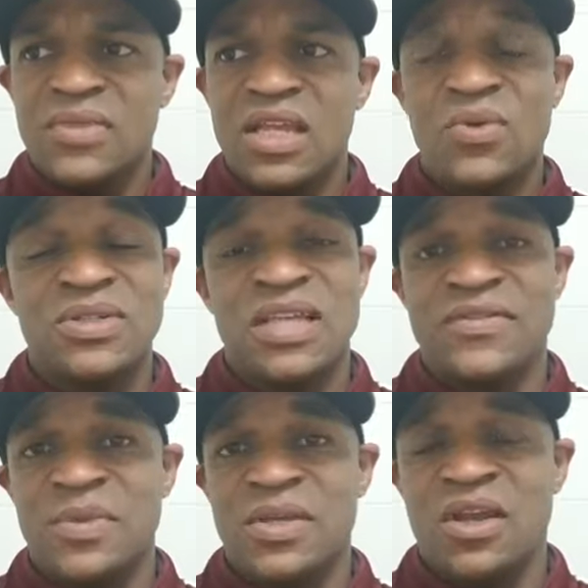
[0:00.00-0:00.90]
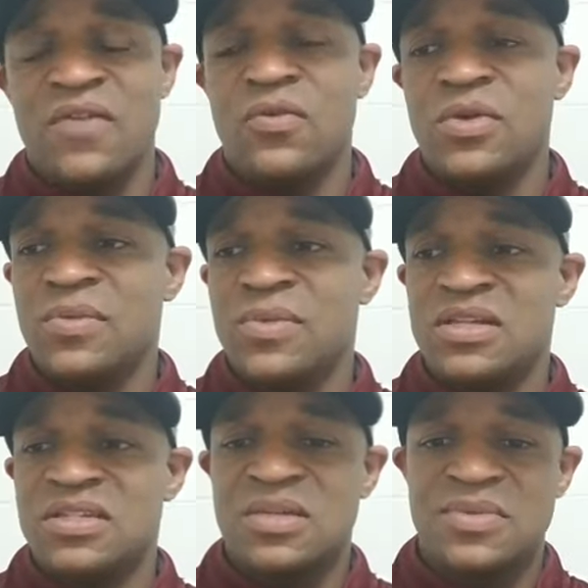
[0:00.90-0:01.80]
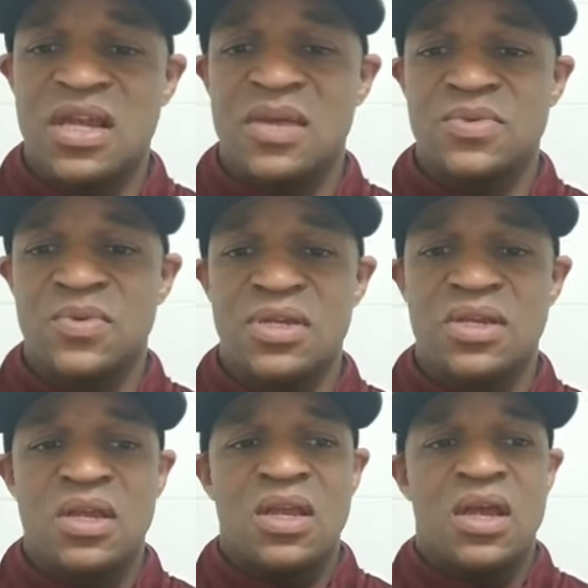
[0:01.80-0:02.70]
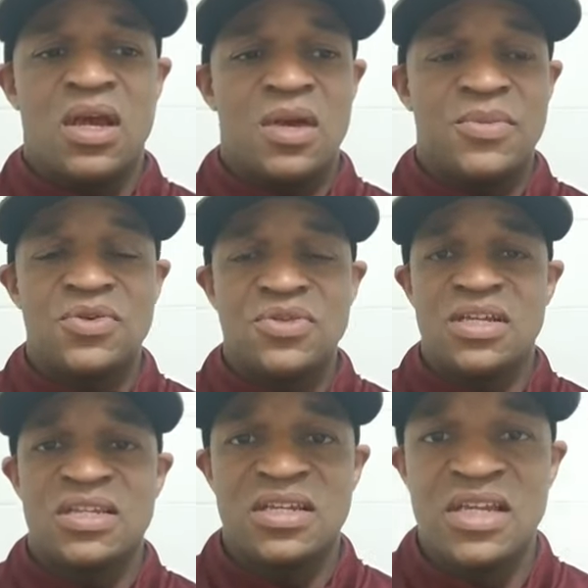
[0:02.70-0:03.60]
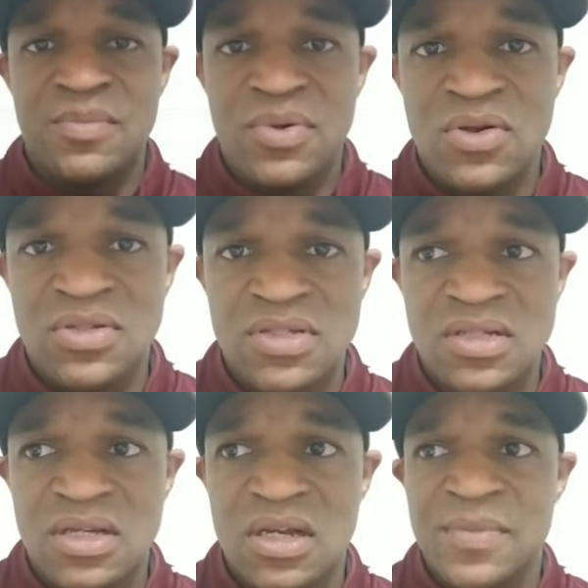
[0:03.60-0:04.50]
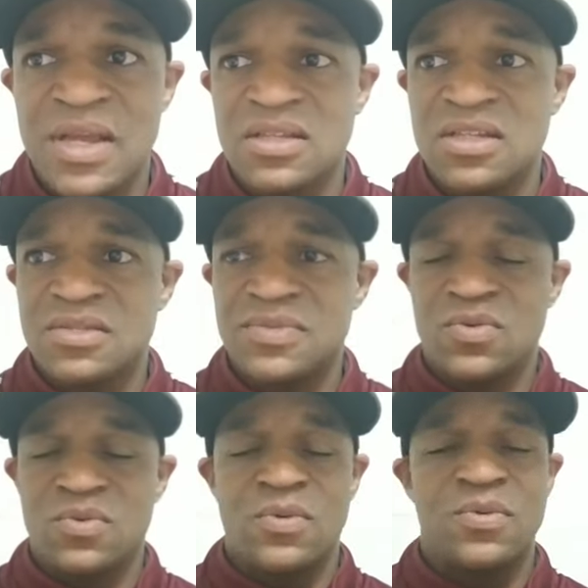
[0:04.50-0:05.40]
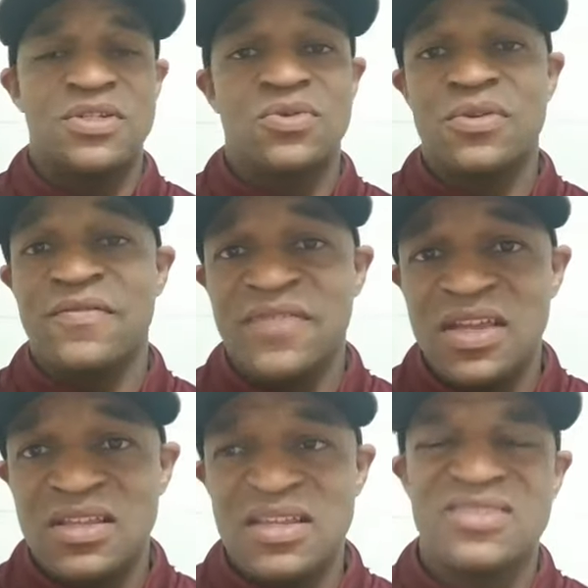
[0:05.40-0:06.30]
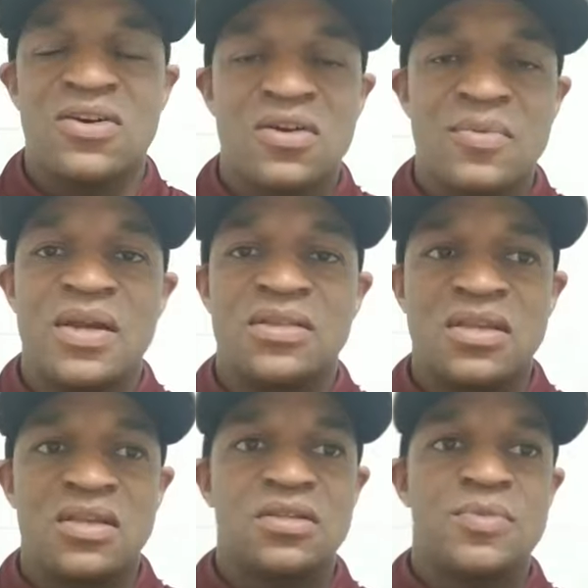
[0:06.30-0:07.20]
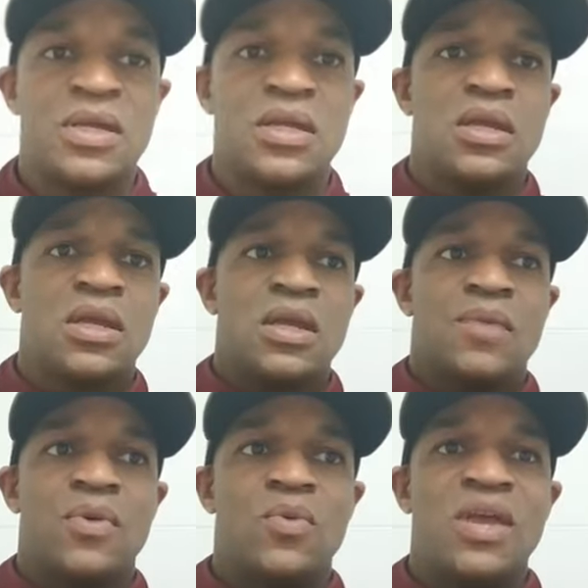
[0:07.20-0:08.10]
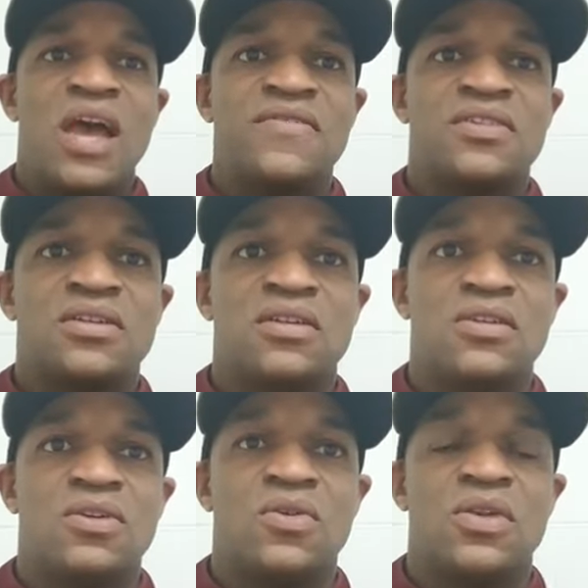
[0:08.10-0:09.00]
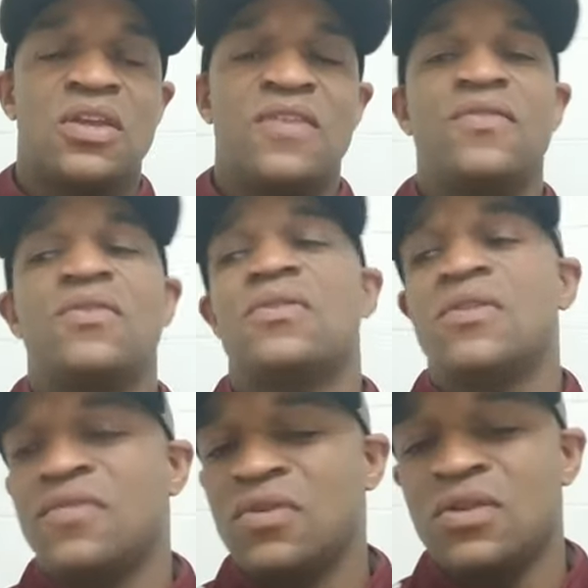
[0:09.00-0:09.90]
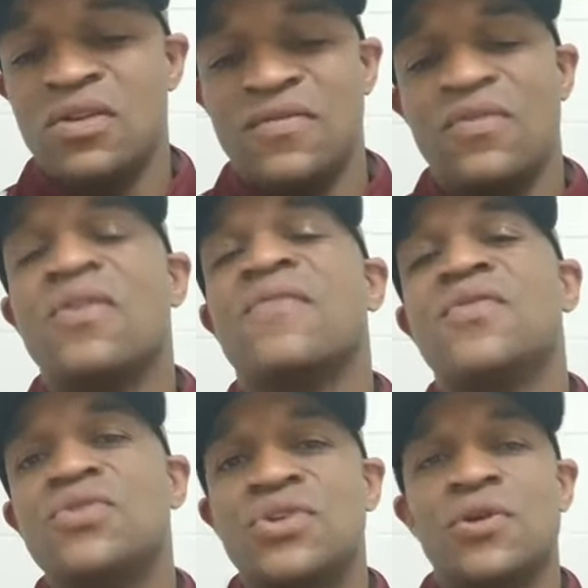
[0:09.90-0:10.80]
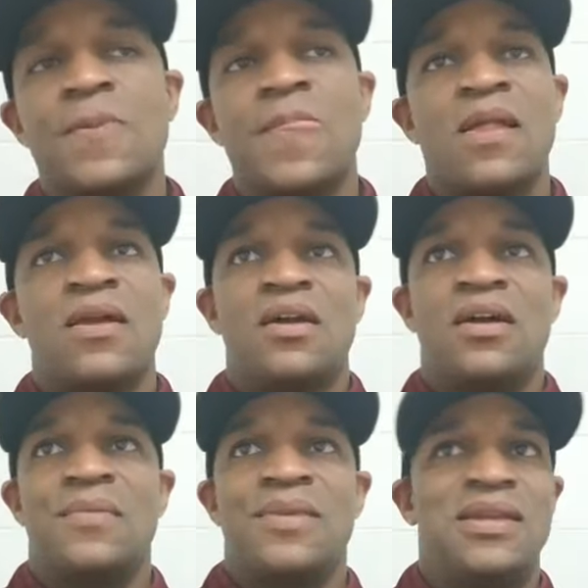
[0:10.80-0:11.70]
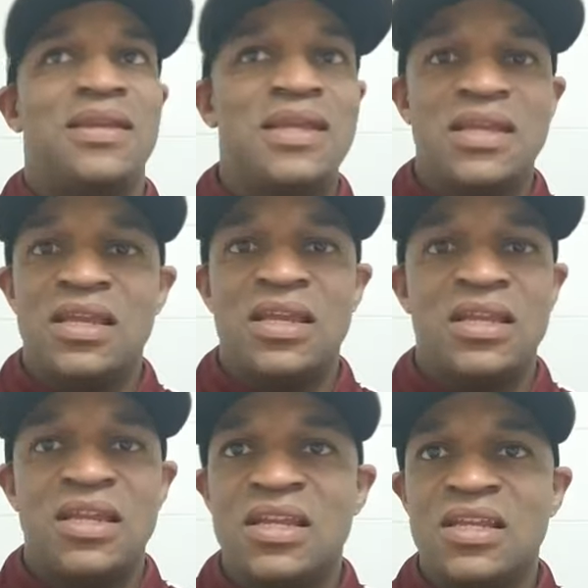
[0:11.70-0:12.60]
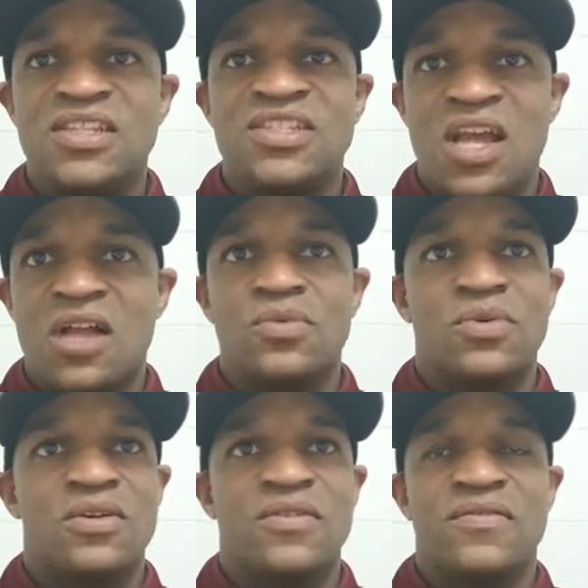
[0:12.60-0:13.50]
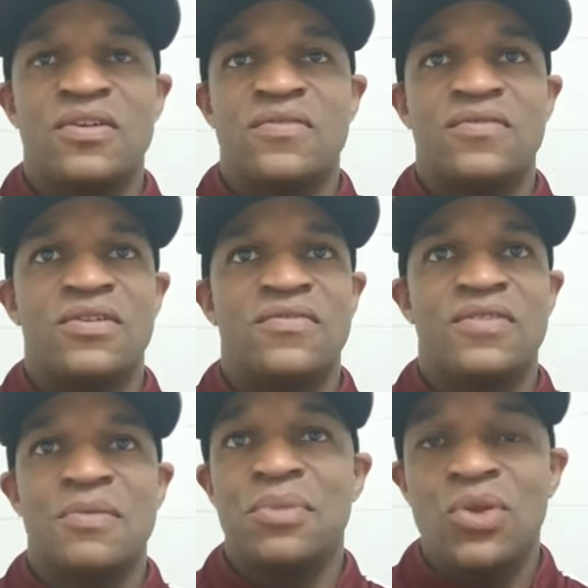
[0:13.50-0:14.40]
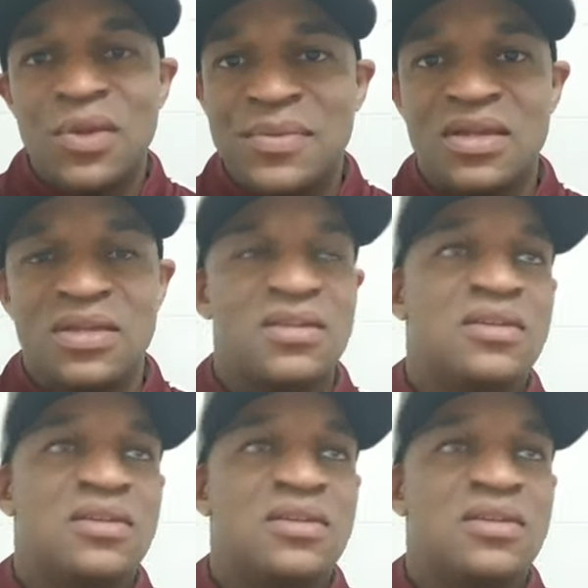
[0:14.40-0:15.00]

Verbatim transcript: and we just have to be careful with it because sometimes we um, use it as an impulse uh, mechanism to where we just want to vent and talk about things but but we have to you know if you're if you're looking for a future um, in any in any genre of, of, of employment